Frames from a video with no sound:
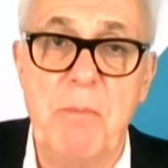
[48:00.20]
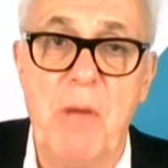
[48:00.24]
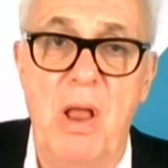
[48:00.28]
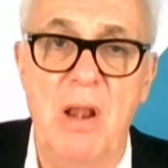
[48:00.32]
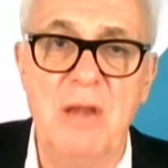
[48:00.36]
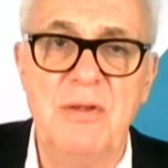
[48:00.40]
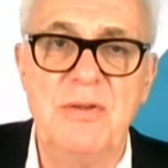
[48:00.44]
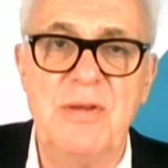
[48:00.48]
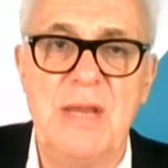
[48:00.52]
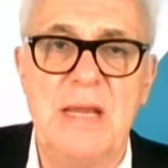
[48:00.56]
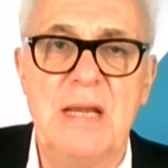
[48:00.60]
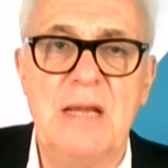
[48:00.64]
the
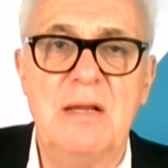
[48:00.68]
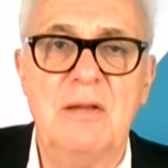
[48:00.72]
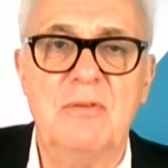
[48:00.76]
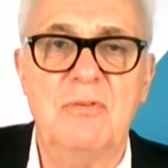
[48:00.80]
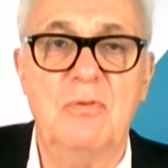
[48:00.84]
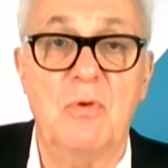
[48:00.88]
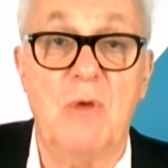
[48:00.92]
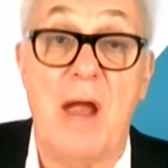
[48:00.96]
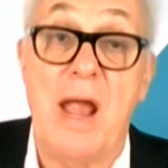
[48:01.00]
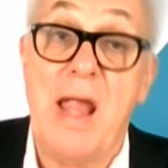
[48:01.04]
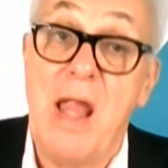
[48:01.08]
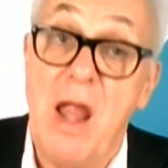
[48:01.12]
politics,
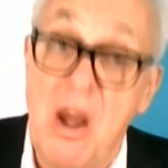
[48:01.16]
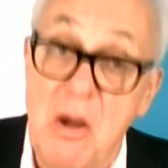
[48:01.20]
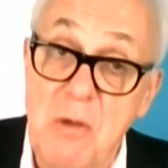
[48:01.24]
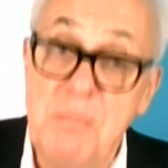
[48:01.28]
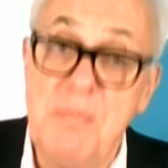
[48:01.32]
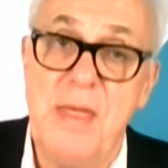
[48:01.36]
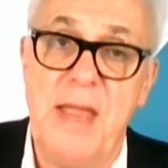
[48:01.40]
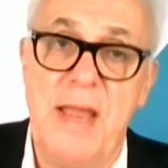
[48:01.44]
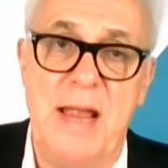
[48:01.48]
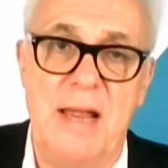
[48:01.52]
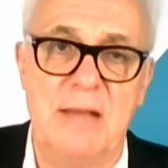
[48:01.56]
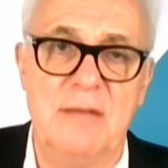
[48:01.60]
so I
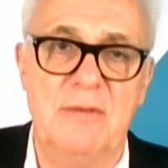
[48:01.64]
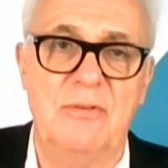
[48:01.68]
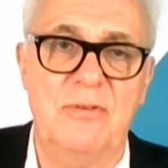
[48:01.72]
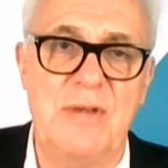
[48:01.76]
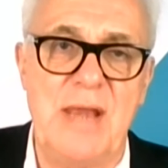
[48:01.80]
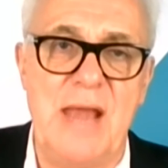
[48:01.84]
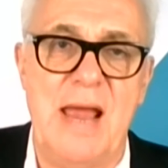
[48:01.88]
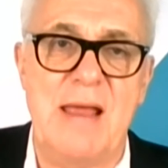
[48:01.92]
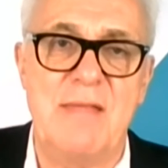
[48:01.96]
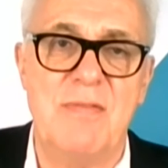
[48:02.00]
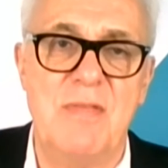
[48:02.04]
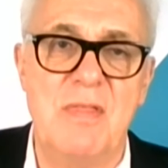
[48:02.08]
hope they
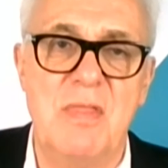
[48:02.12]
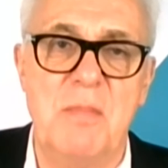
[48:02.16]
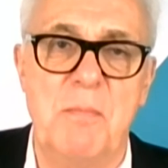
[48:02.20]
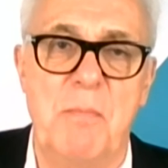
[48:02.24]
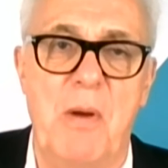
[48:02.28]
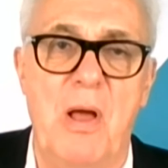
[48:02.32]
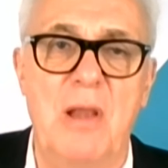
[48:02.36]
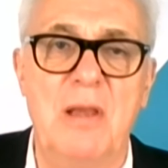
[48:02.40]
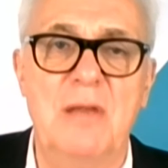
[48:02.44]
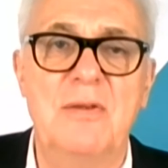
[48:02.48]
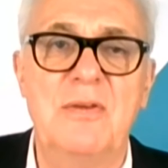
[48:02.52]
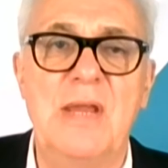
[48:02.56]
understand that the
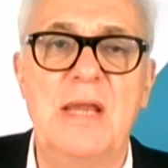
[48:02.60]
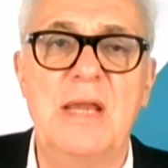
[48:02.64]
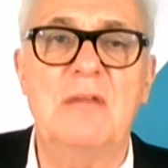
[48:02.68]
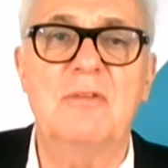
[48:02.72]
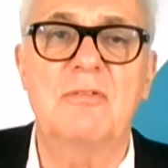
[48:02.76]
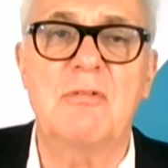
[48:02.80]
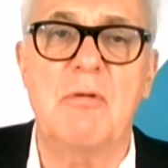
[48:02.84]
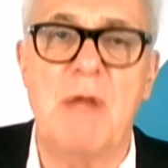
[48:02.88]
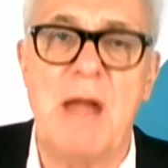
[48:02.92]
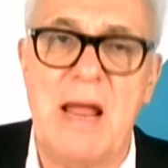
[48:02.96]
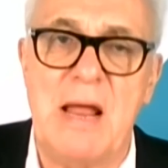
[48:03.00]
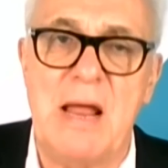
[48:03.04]

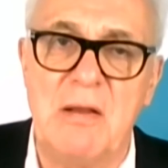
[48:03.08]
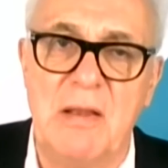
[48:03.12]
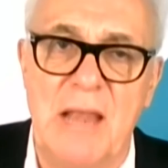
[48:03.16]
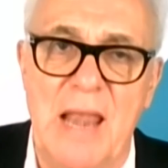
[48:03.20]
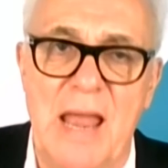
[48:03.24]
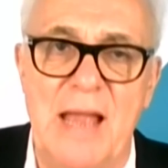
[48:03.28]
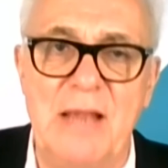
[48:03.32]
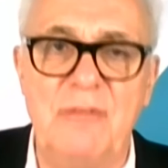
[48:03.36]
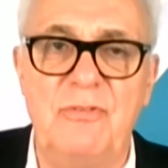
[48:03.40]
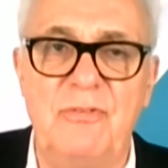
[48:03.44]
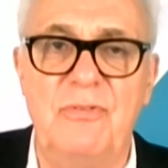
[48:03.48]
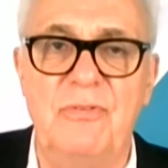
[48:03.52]
politics around
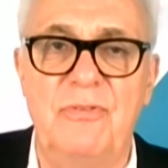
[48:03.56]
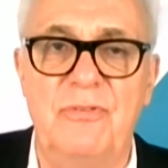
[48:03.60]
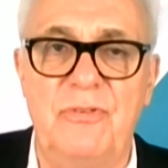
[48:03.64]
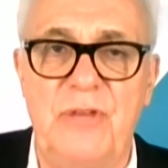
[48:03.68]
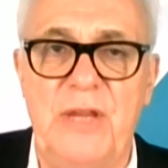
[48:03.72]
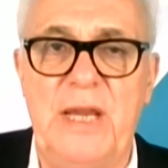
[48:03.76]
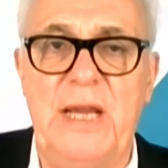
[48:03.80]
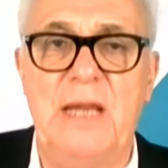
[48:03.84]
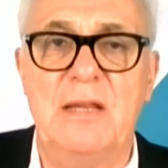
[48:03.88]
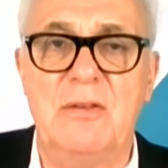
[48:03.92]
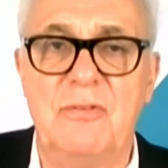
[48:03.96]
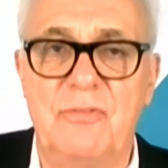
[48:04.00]

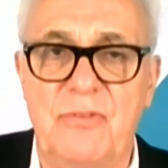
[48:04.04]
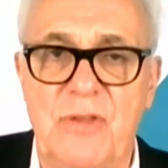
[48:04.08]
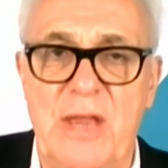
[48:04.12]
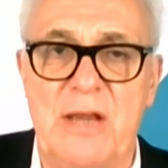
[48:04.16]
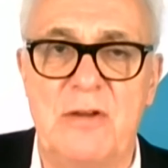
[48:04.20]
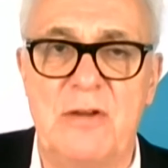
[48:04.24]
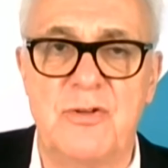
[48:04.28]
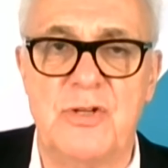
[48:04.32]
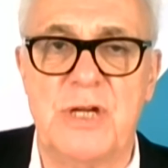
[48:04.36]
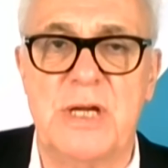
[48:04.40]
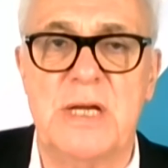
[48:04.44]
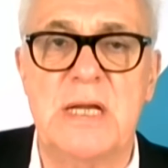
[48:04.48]
licensing, et
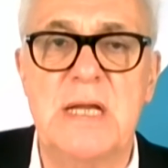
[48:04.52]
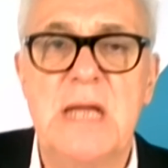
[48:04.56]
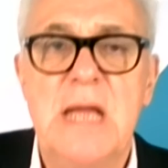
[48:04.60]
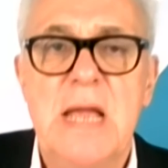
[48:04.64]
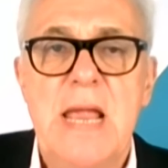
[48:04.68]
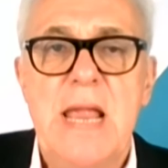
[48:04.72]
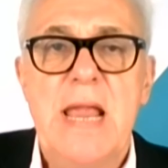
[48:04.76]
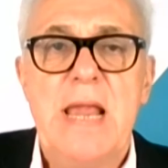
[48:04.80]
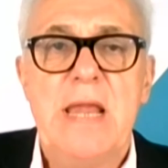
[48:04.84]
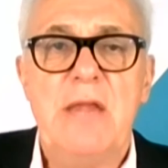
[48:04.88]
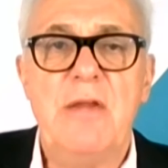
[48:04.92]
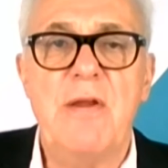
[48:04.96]
cetera,
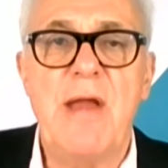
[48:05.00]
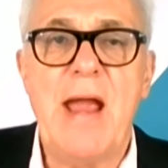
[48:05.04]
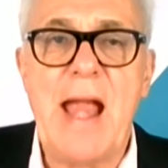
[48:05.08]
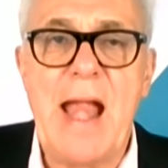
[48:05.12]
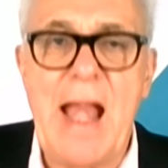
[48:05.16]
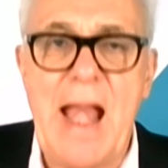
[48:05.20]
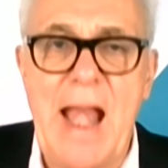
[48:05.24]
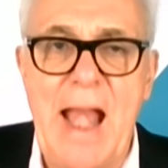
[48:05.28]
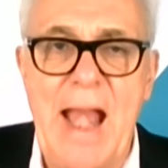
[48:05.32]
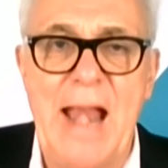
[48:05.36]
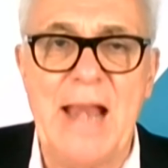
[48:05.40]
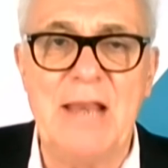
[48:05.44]
you know,
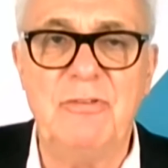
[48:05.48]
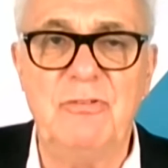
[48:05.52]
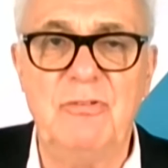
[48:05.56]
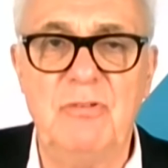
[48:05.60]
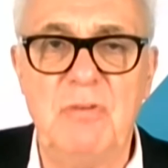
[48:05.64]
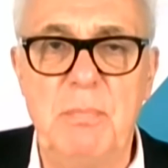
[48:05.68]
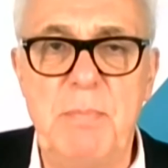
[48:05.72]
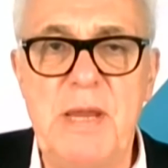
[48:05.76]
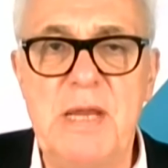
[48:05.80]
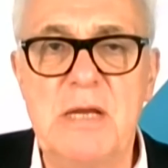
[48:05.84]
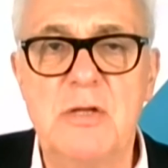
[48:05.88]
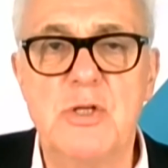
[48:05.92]
has
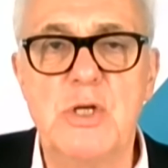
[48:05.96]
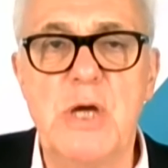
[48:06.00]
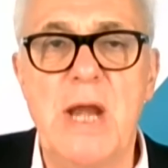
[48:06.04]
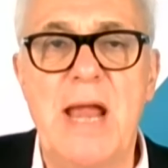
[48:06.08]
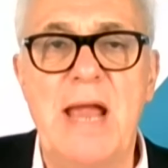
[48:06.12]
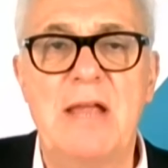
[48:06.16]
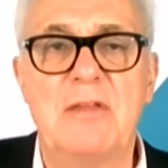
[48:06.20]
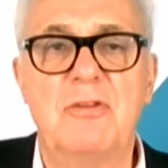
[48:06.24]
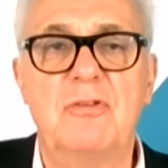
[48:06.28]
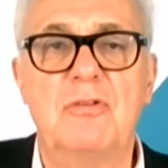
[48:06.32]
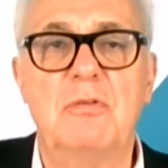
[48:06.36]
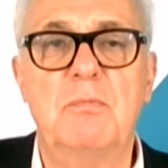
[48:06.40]
to be
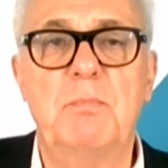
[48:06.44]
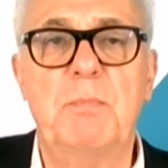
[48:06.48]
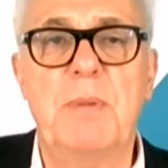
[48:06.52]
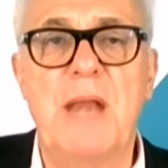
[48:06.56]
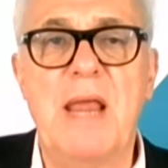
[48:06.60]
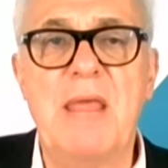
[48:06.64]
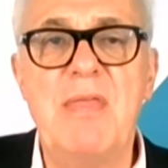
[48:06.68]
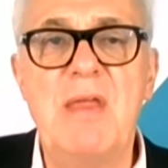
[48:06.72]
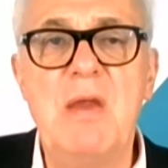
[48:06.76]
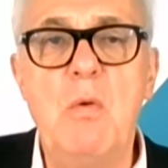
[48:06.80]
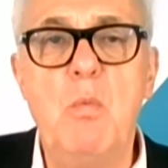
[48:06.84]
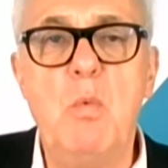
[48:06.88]
addressed. But
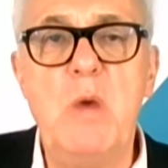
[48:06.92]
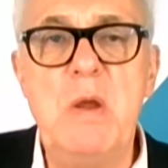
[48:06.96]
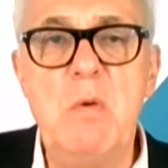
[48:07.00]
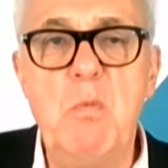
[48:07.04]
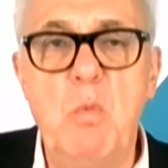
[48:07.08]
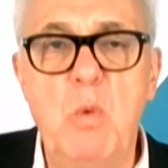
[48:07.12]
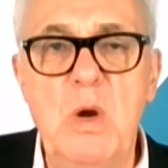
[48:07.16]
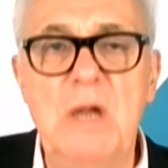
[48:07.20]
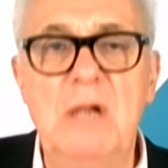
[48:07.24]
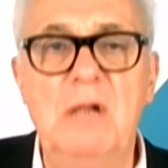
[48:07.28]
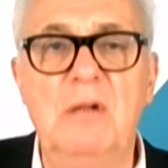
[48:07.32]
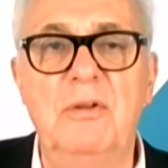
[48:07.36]
I think we
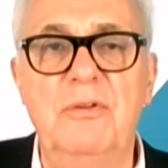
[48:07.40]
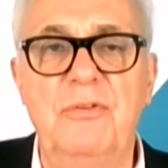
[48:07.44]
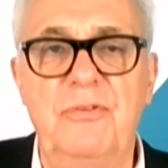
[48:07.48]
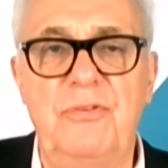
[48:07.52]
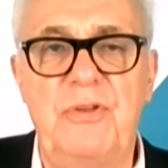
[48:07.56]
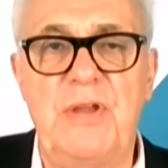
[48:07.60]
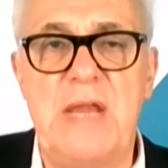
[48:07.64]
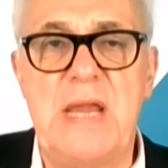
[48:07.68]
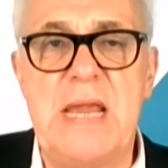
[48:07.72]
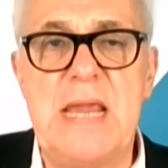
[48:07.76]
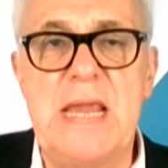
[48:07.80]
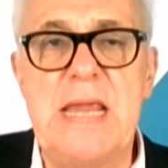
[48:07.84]
will
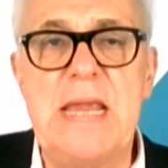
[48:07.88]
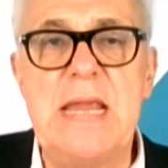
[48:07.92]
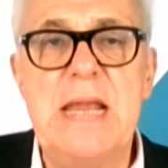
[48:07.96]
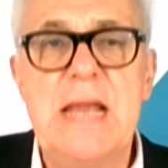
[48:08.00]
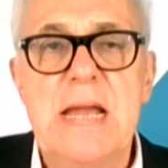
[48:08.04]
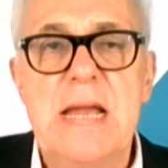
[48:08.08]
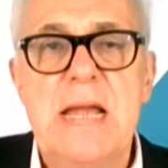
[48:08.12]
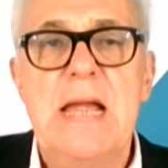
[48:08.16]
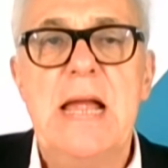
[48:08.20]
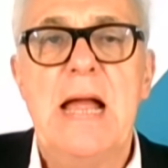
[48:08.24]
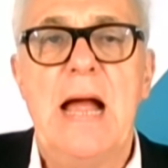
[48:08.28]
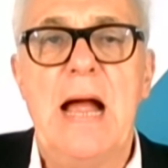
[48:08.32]
see
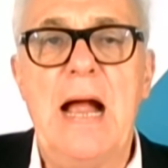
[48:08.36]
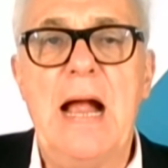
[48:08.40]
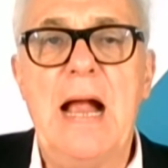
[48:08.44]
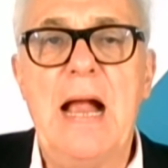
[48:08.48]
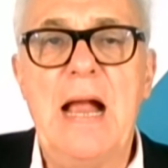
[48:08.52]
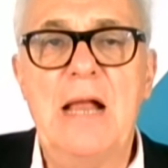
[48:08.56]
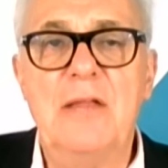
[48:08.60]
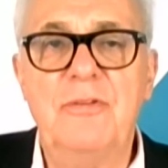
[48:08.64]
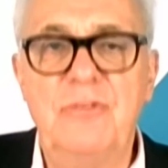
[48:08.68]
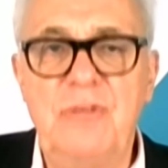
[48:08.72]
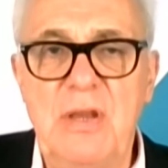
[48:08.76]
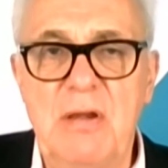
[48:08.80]

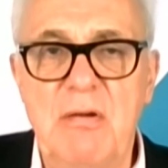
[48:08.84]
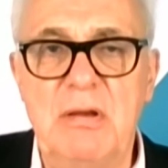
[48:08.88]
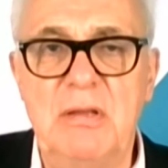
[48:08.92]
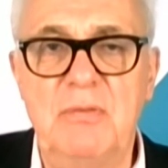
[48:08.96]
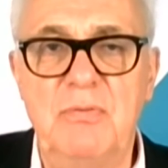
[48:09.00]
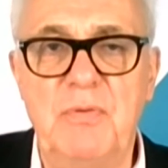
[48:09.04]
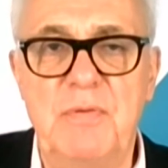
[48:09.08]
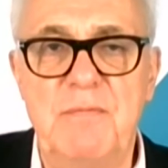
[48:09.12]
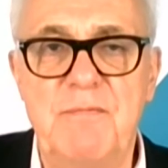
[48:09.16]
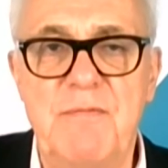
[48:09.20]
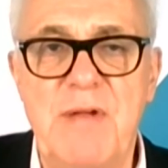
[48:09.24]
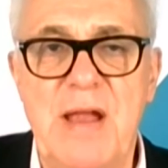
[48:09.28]
a
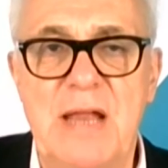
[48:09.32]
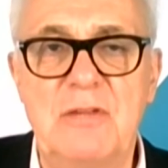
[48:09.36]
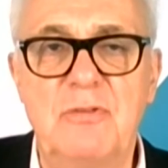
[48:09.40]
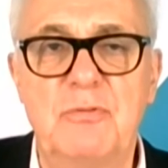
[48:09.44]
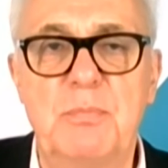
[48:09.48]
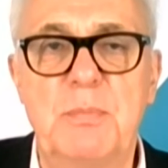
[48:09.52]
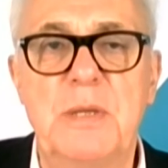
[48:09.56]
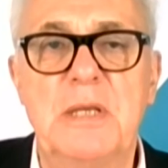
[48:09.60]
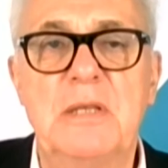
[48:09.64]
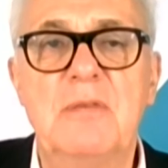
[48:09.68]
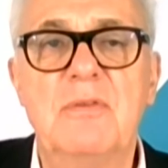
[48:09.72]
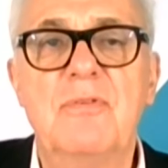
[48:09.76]
series of
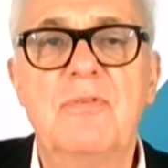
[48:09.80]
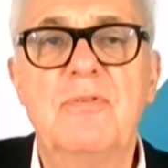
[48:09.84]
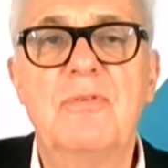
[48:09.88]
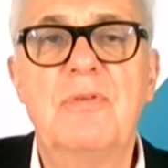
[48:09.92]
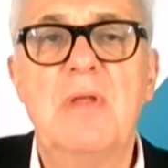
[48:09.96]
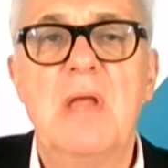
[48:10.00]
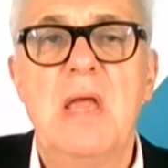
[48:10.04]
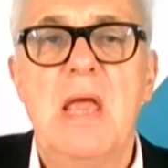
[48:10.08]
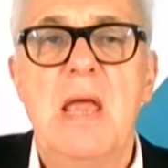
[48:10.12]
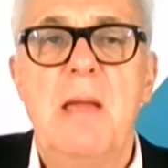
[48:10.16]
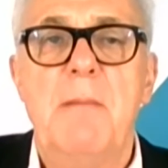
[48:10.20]
investments.